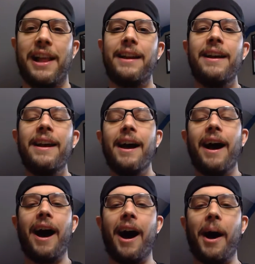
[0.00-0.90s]
line.
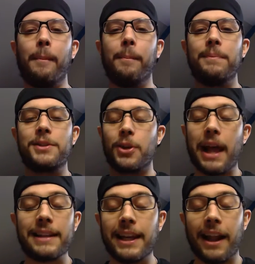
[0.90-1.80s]
So
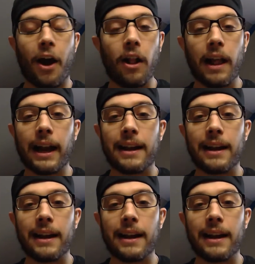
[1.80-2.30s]
that's it. All I